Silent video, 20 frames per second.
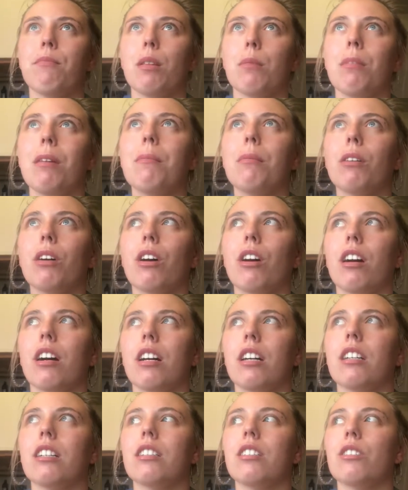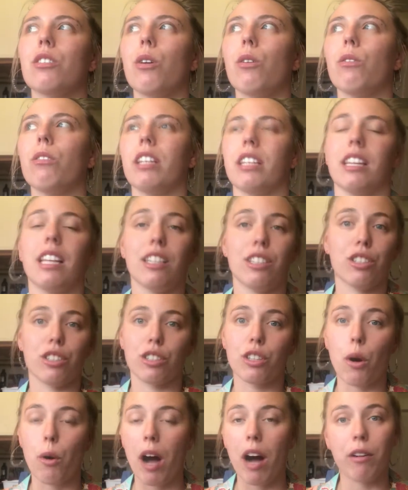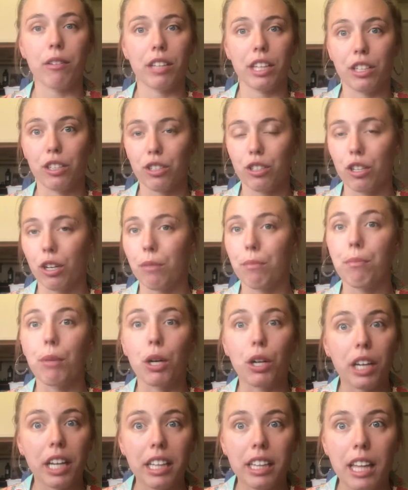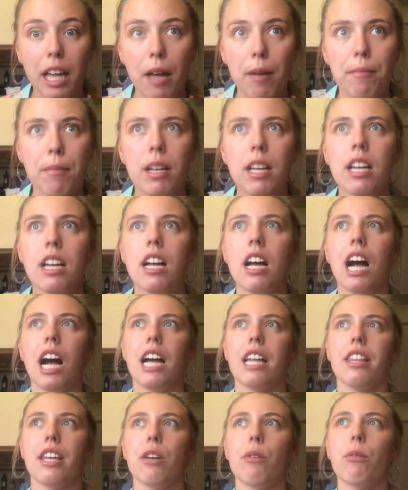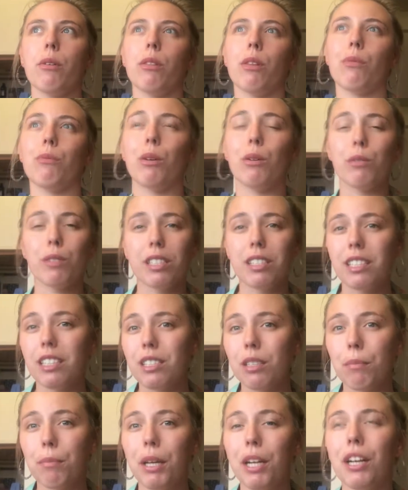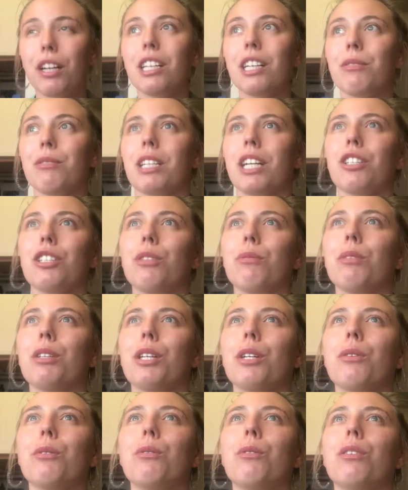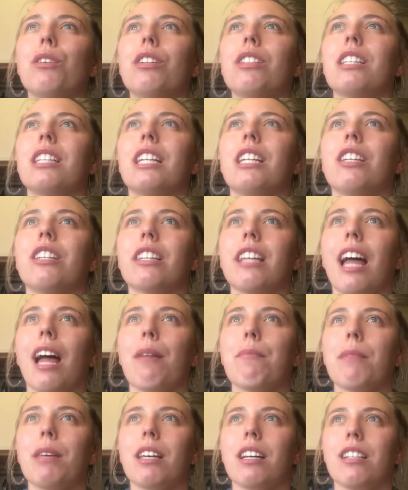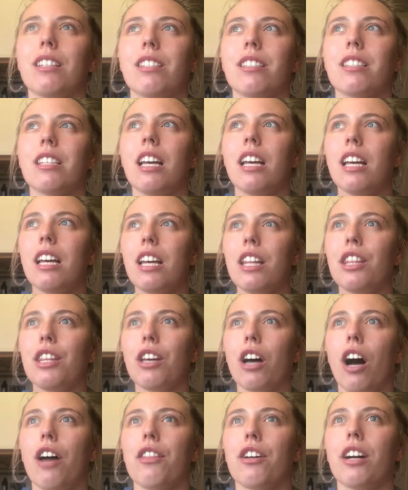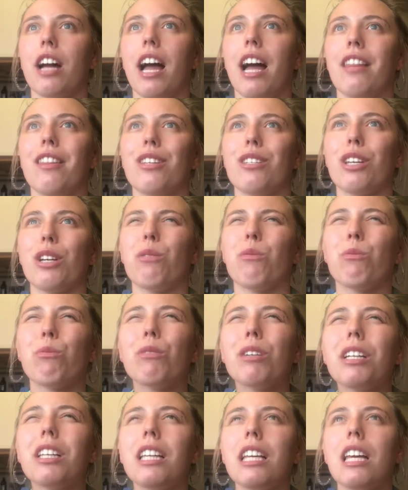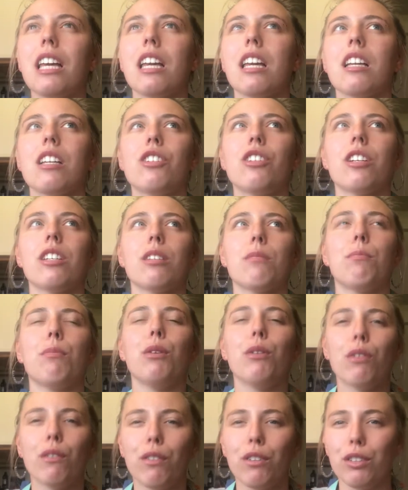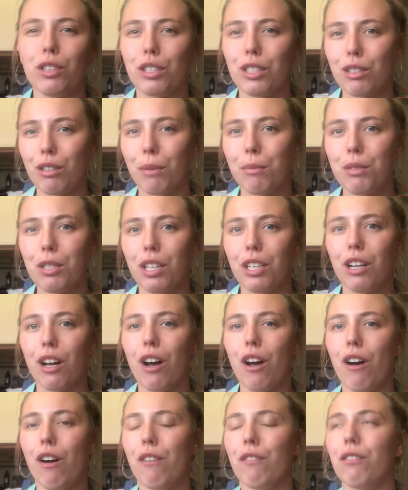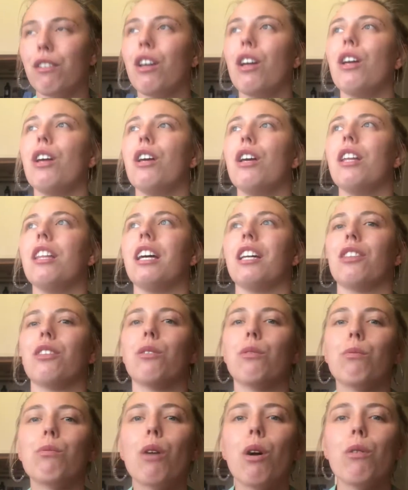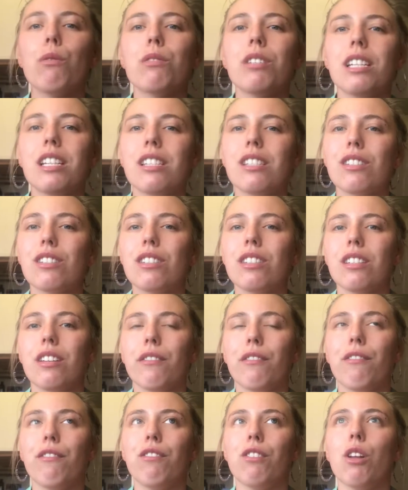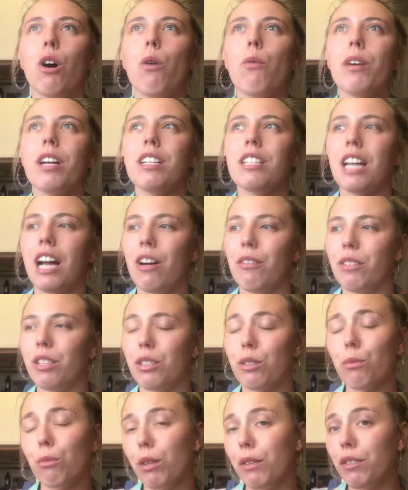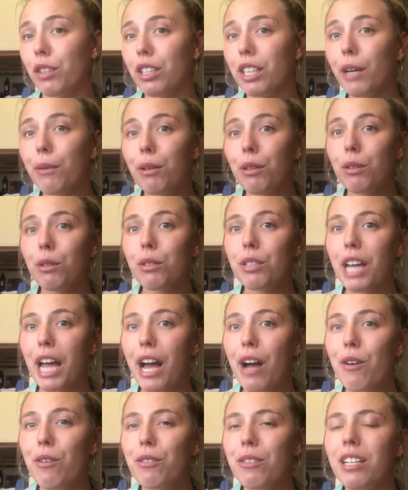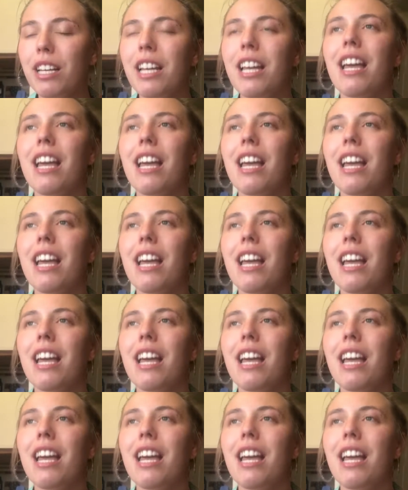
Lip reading: people are like they just go out and they just start burning them. I think when the roses disappeared, it was actually really cool to hear that because the author had this like really just beautiful description of like the roses flowing down this river that went through town,